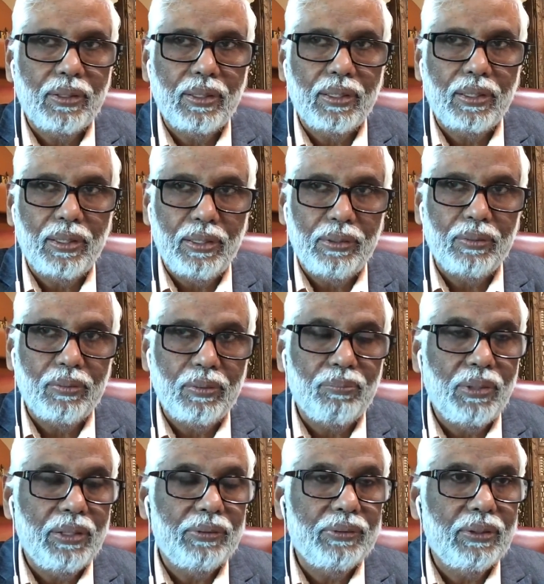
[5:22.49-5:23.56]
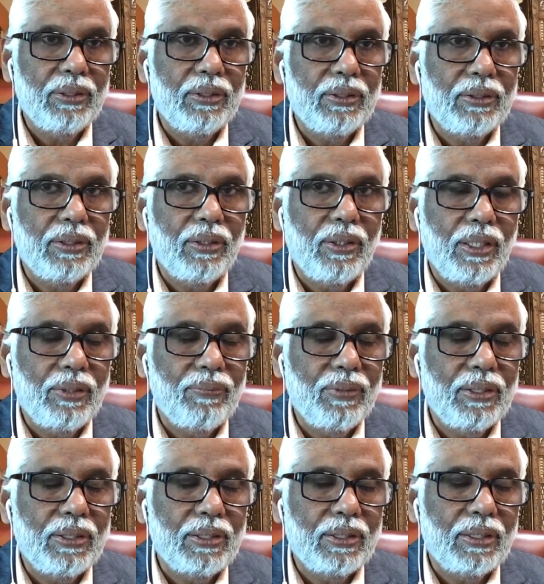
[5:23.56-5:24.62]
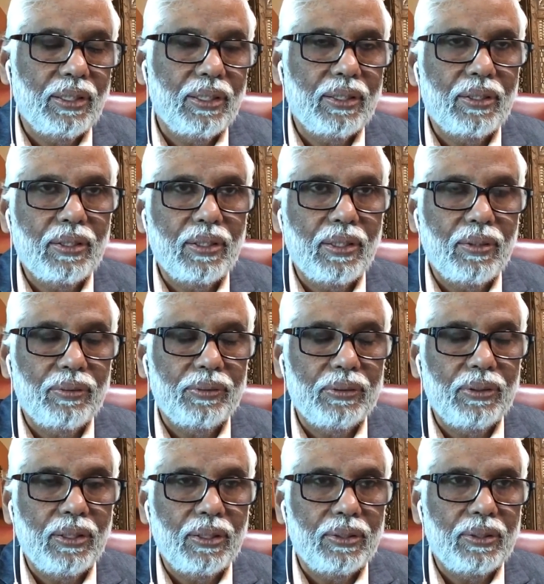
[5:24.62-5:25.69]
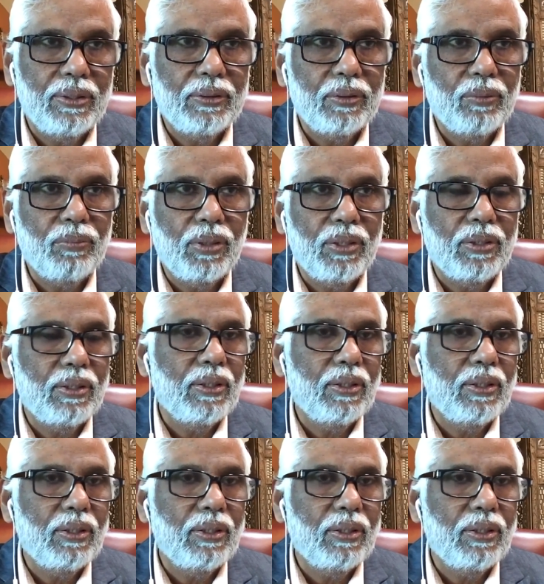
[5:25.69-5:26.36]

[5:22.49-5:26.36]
at least medicine in the Ayurvedic and Siddha tradition, but